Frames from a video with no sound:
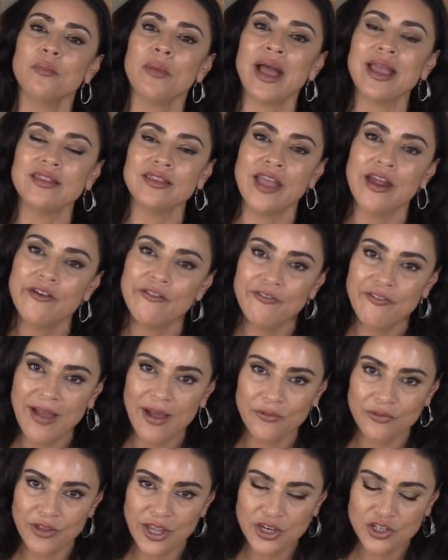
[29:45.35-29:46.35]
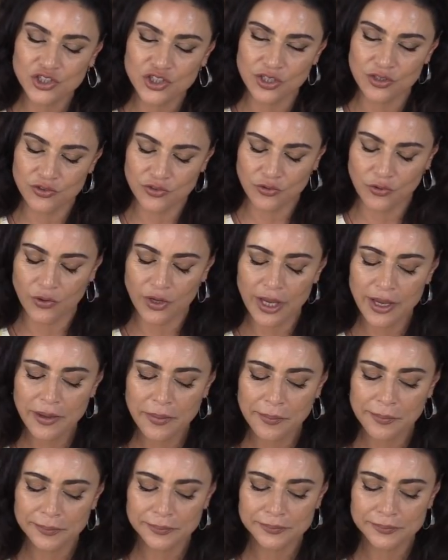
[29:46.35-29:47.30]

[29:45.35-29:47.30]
by their foundations, okay?